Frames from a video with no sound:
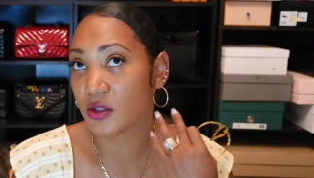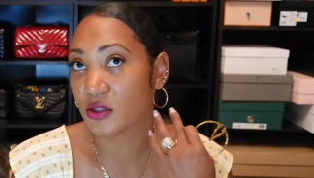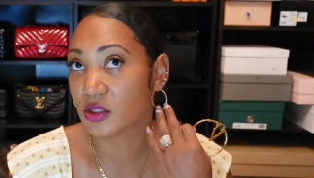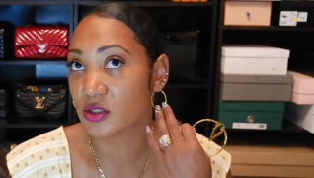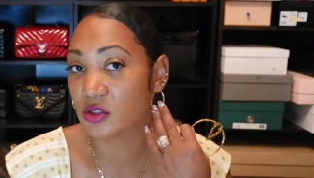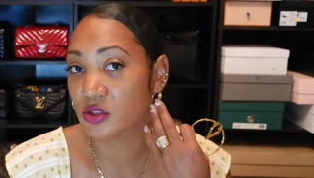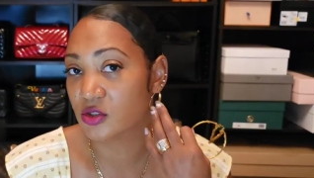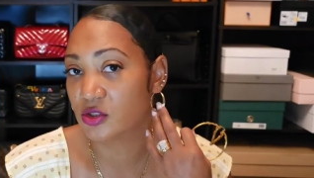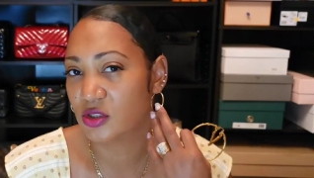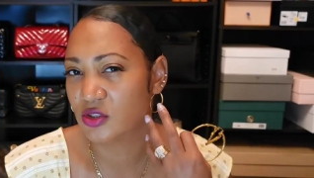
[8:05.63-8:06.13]
to
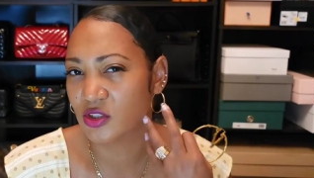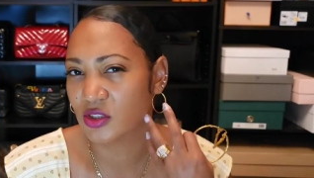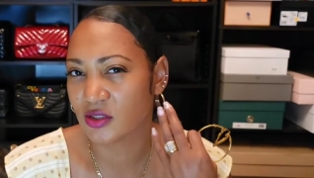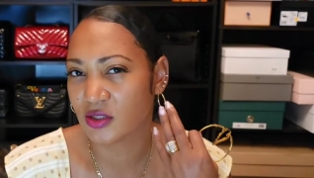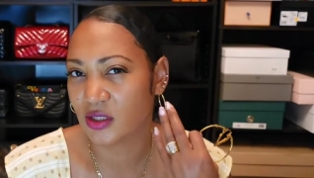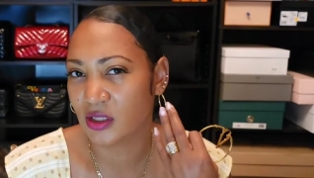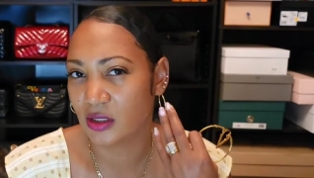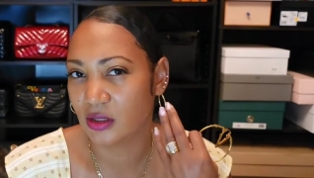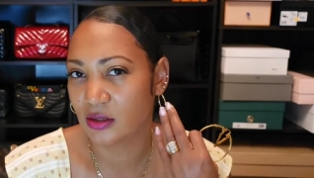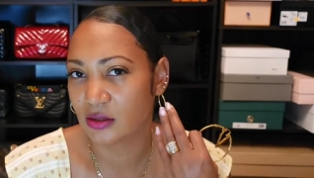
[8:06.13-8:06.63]
just
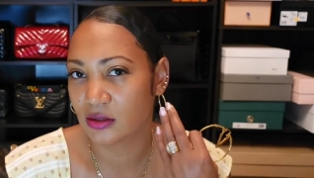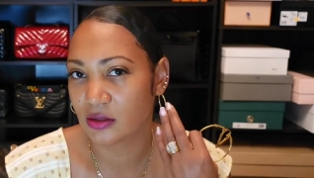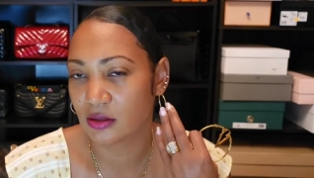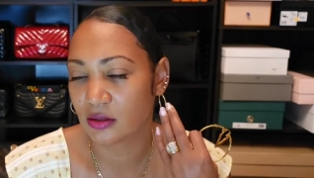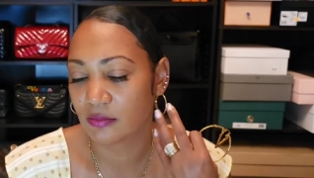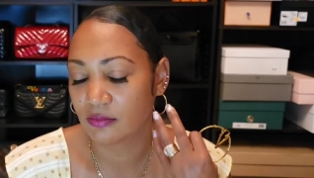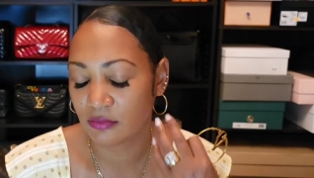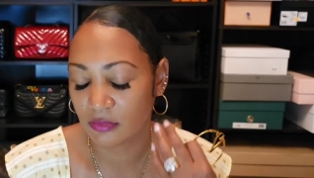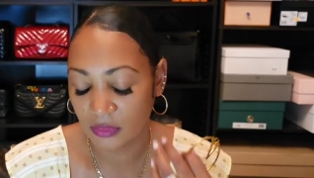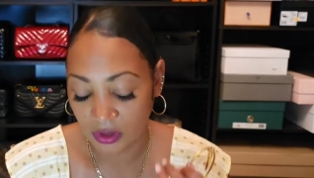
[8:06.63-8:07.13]
these.
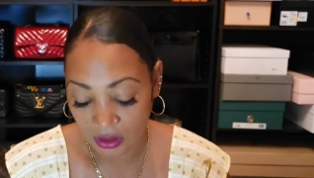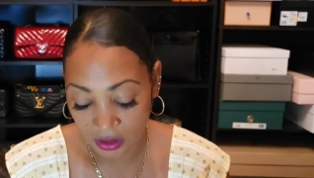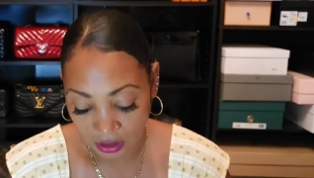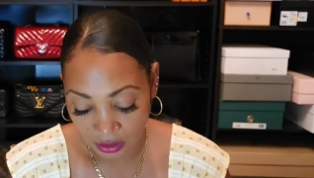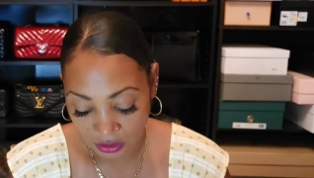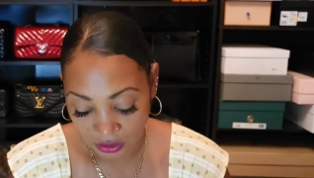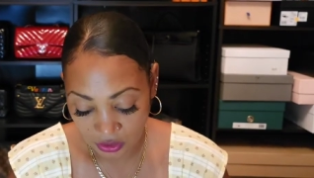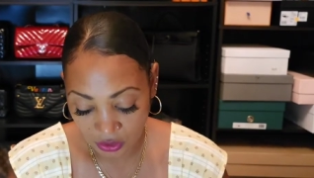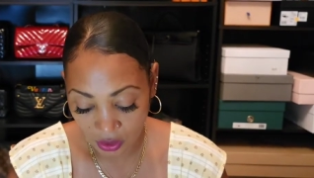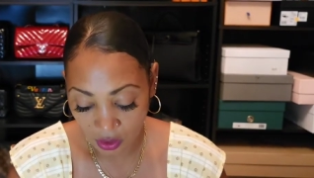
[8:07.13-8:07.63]

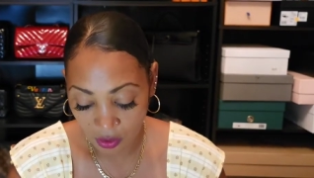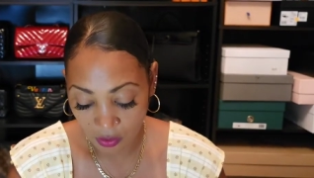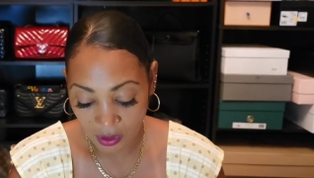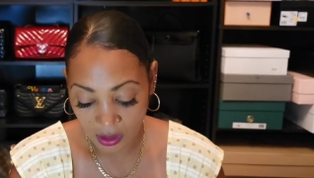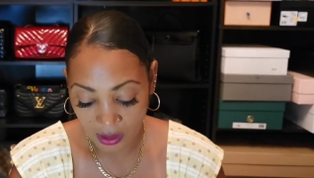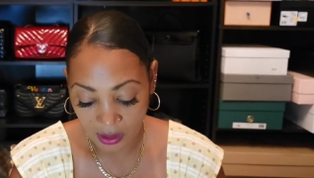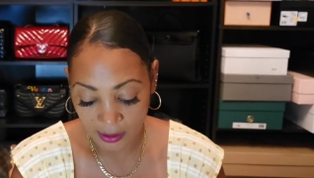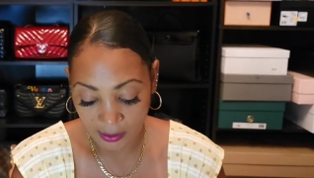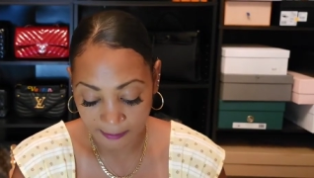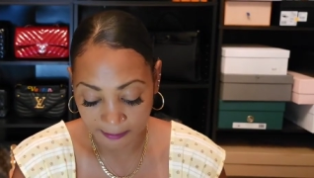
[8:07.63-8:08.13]
So,
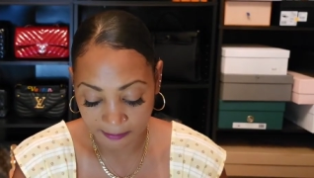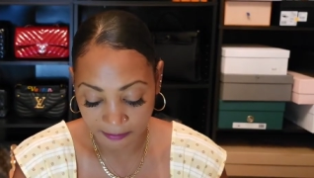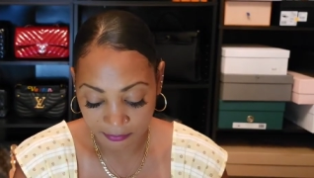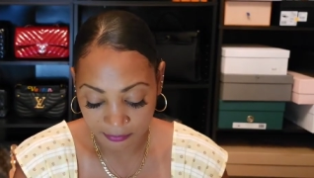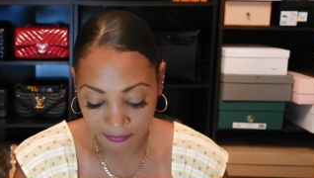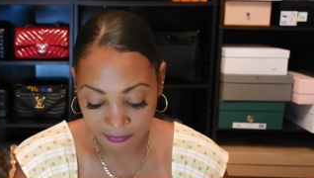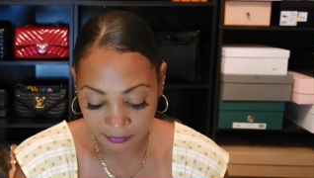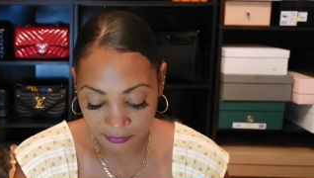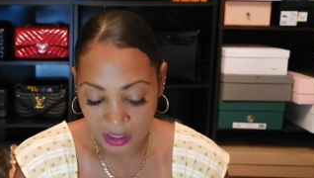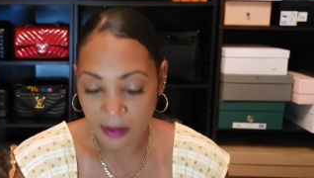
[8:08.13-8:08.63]

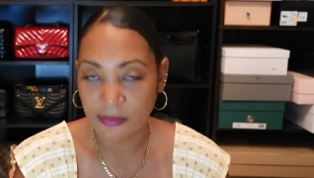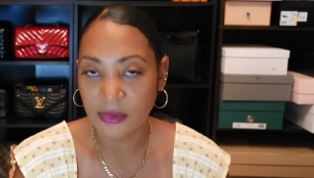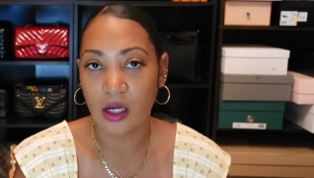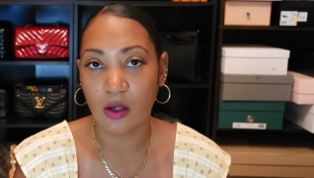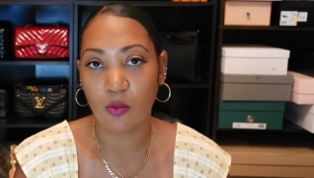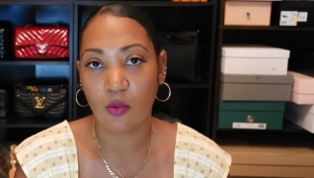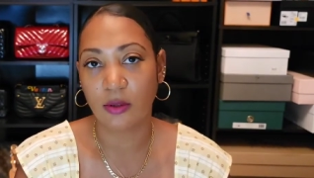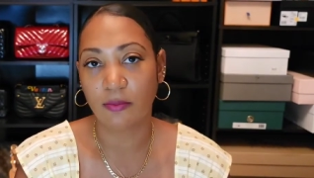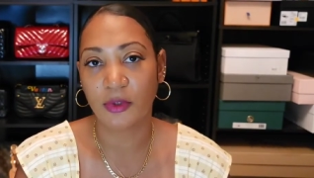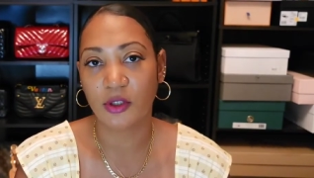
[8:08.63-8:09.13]
I'm
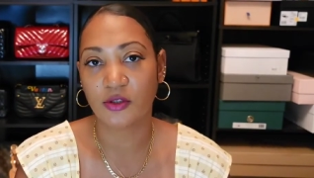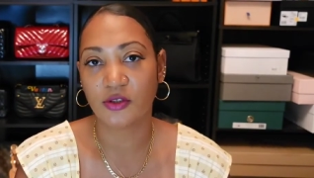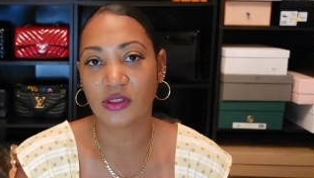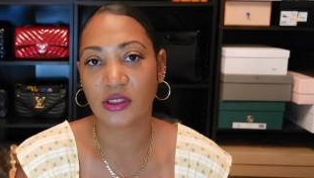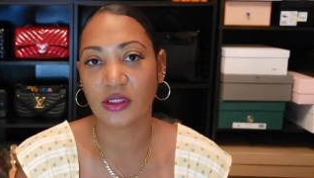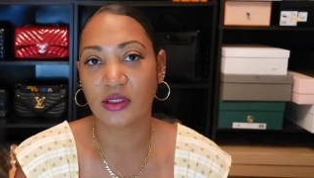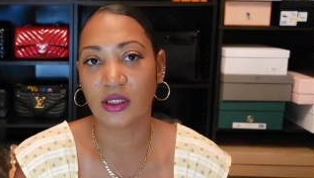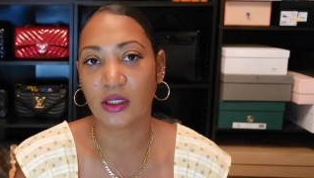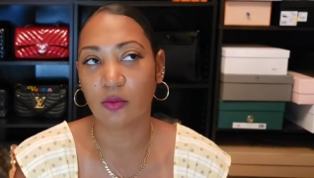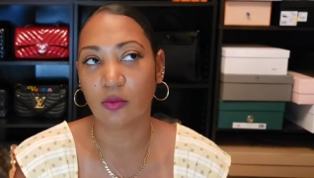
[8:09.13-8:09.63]
not one
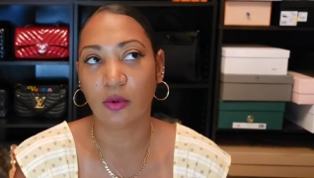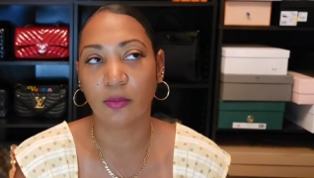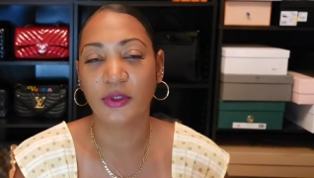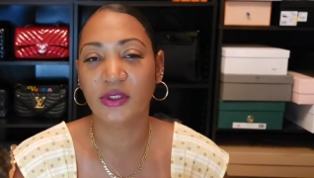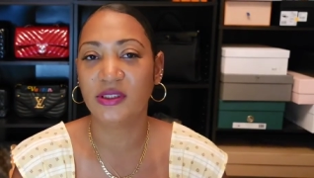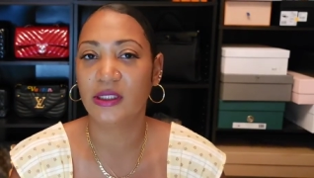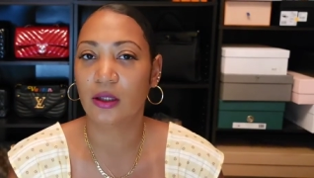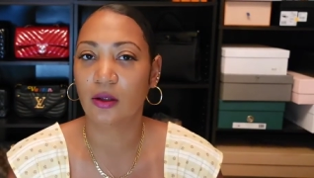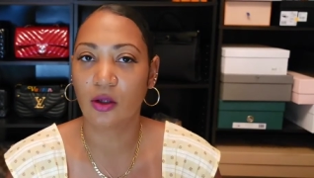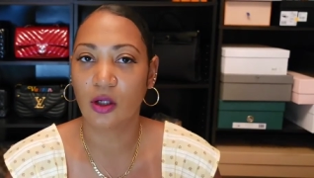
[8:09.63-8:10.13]
person that will
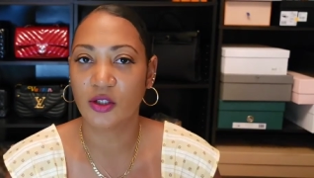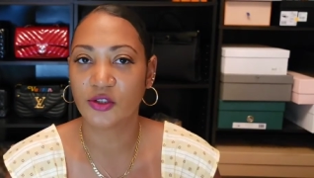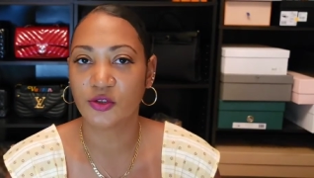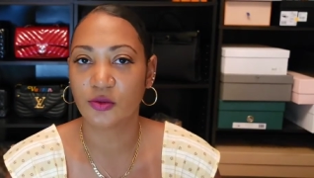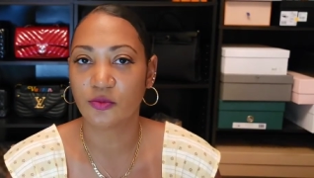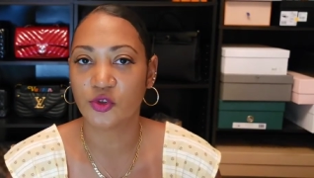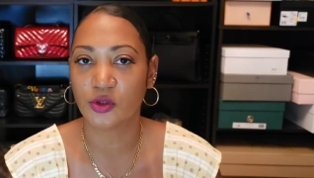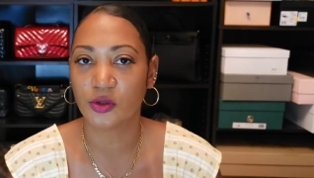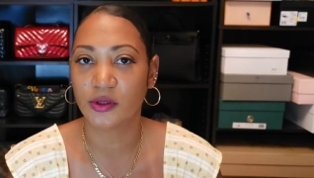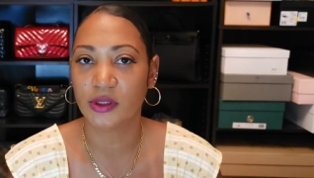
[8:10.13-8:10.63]
put down
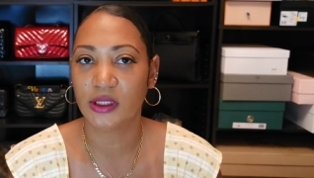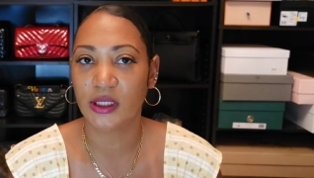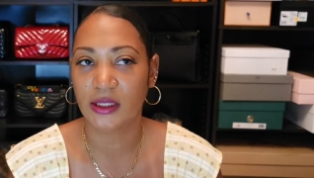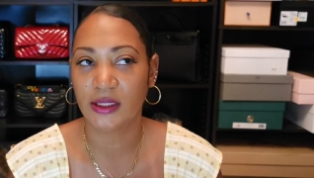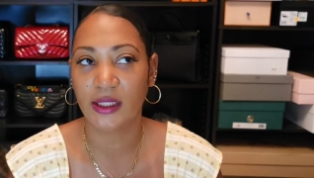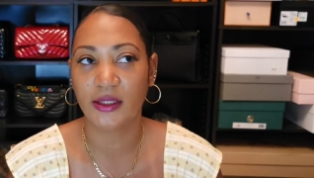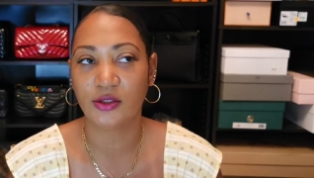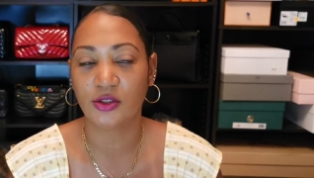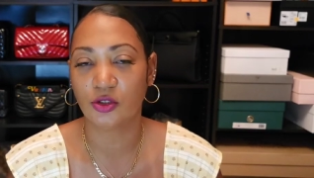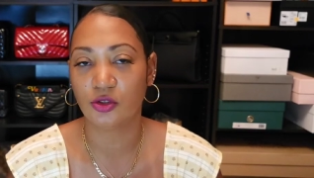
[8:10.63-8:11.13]
costume jewelry. I
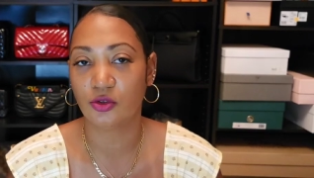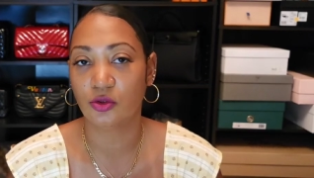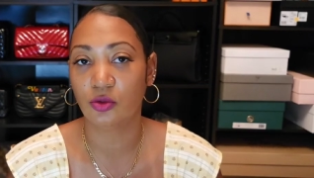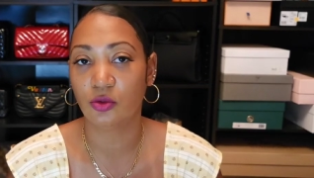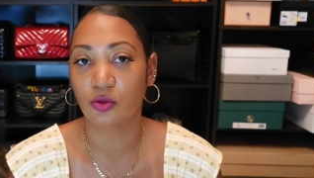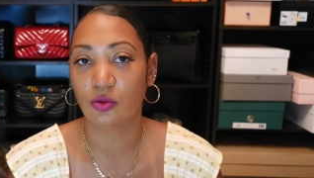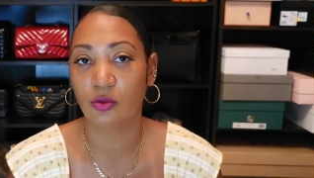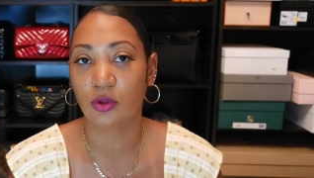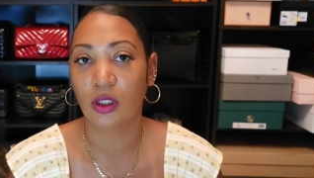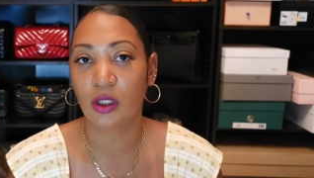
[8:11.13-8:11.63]
like to
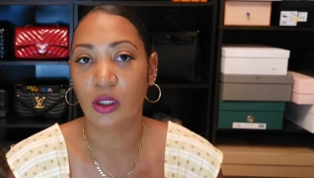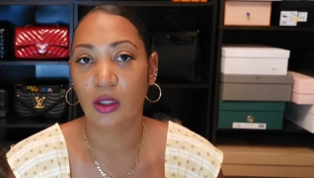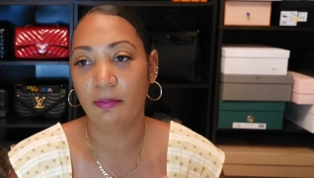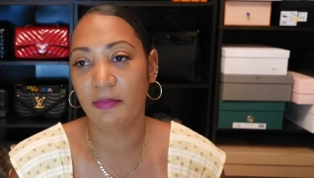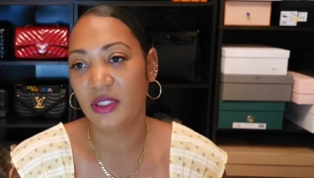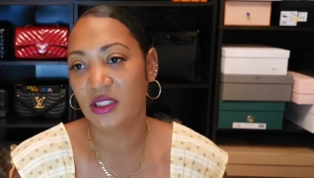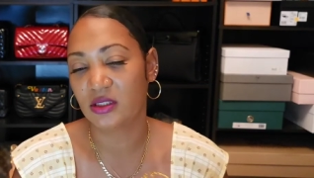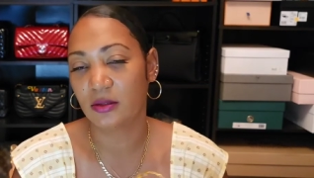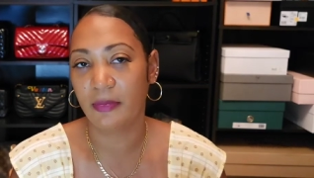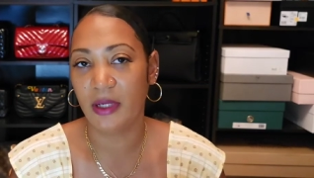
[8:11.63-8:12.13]
do
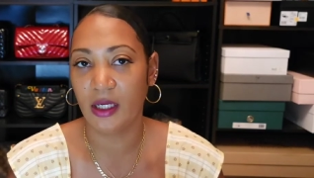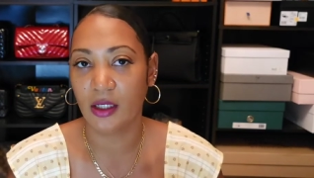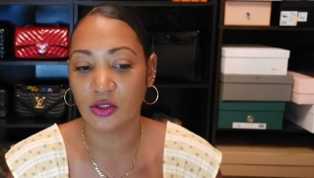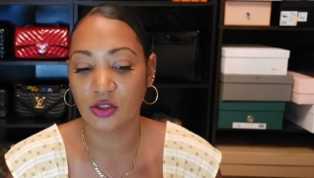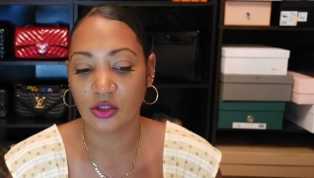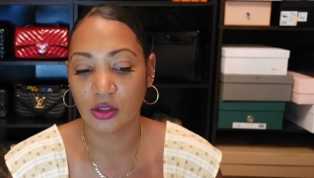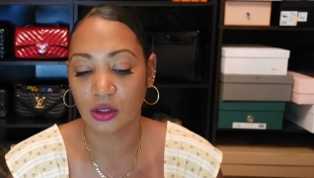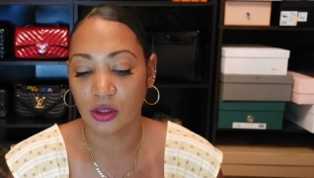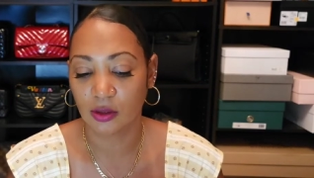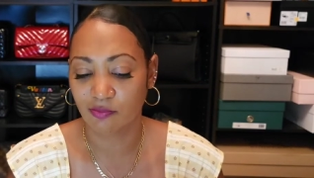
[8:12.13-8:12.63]
mix and
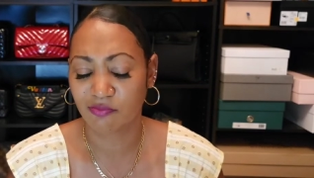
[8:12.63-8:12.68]
match.